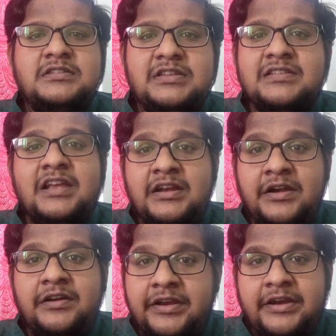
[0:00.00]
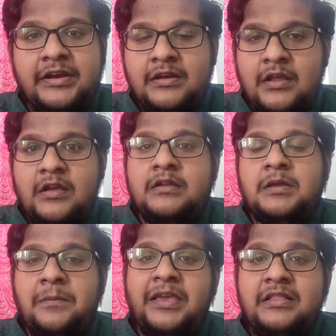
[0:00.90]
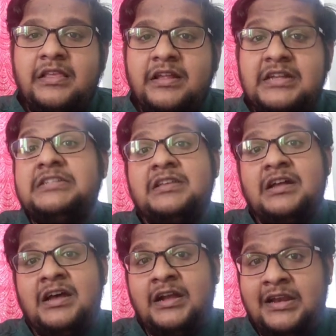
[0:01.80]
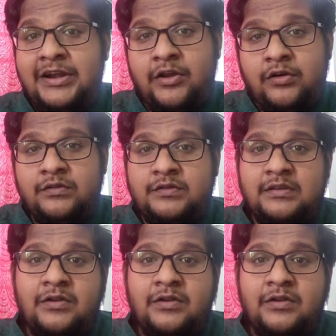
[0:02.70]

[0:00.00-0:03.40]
Just get it treated. The main thing is early diagnosis.